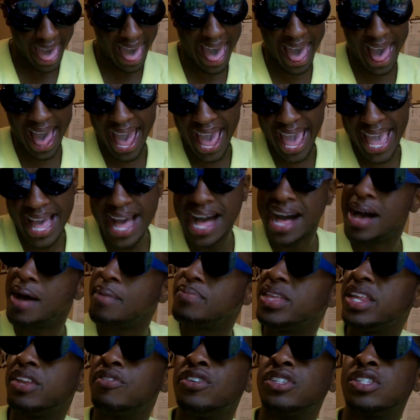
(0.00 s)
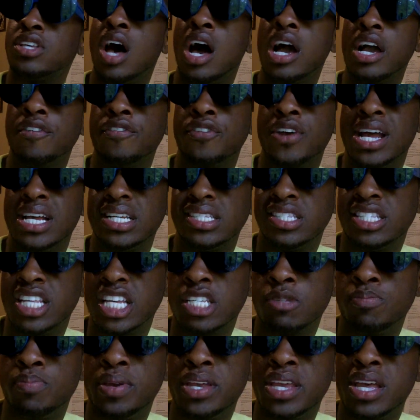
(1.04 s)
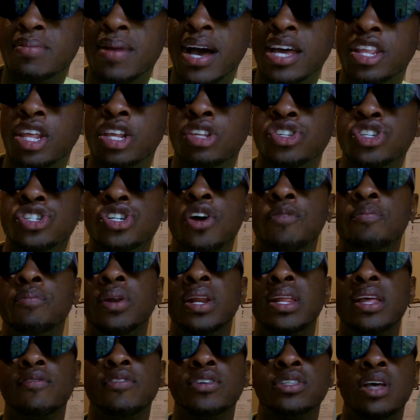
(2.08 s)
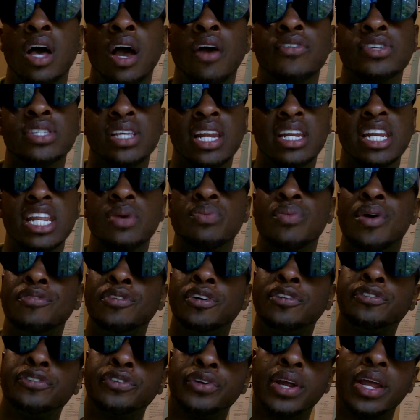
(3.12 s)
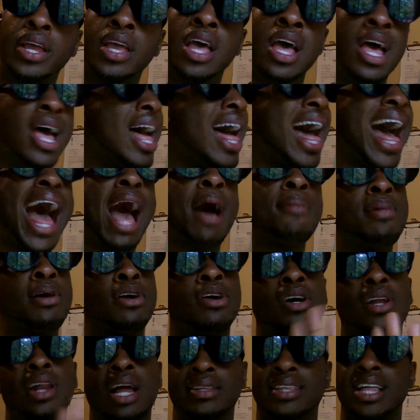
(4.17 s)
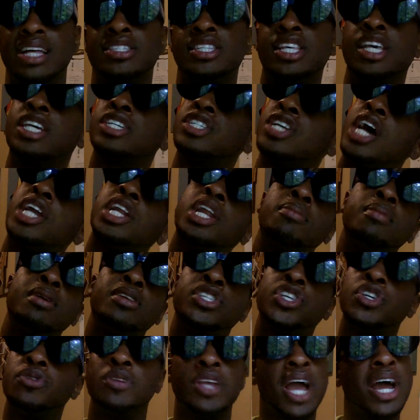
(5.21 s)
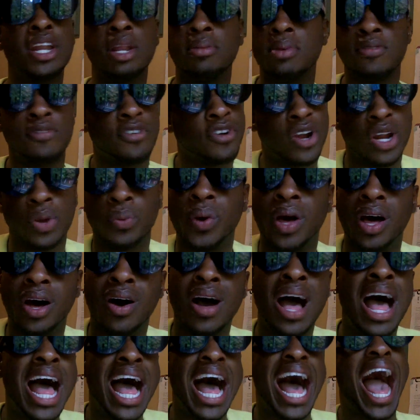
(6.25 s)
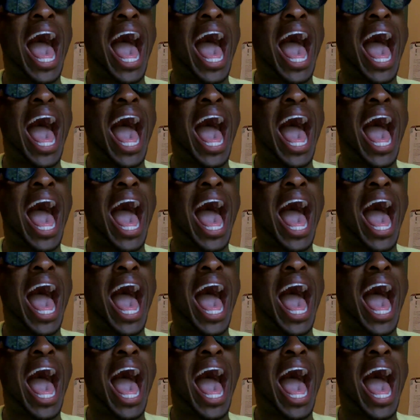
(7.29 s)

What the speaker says: I need a photographer at 6 p.m. I know that you know plenty of photographers and I need one for free. I'm not going to clock that T because y'all know me too. Y'all know me very well.